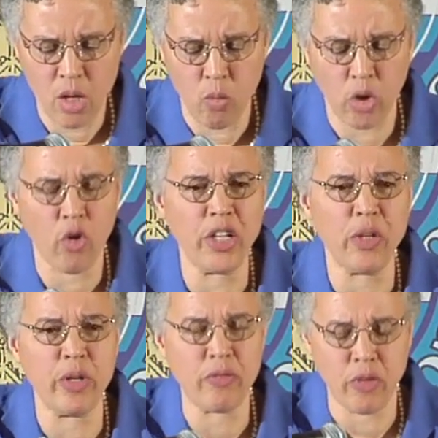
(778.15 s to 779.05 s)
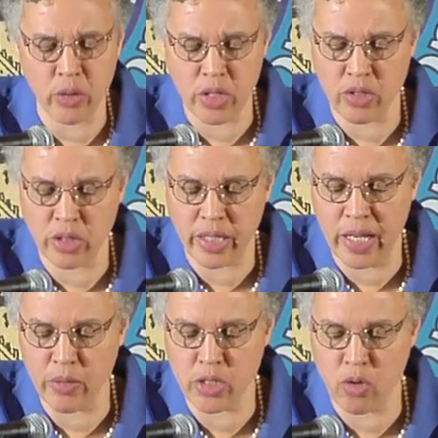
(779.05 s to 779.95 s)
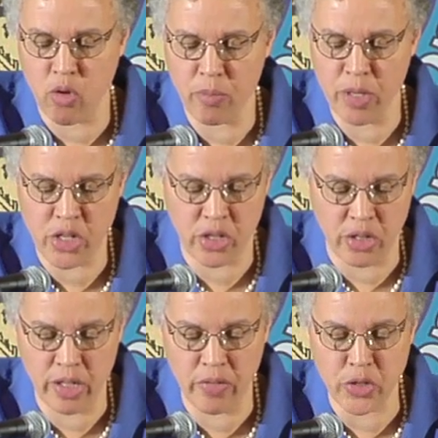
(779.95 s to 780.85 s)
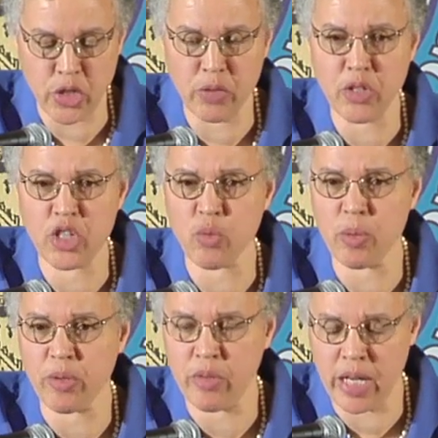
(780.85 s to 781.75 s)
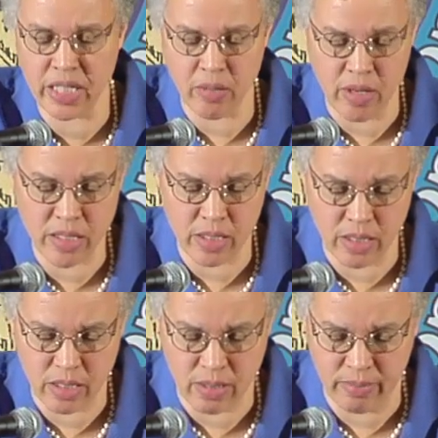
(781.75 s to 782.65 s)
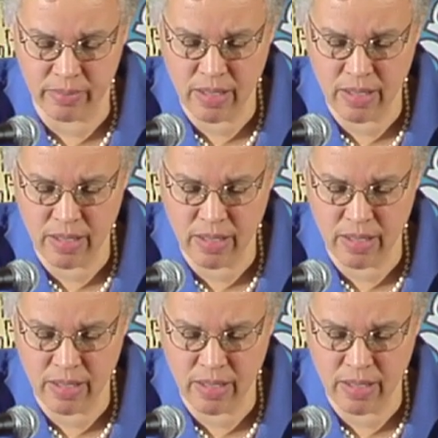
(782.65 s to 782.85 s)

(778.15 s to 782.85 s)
We're going to refocus on the county's core mission and the services we provide to residents.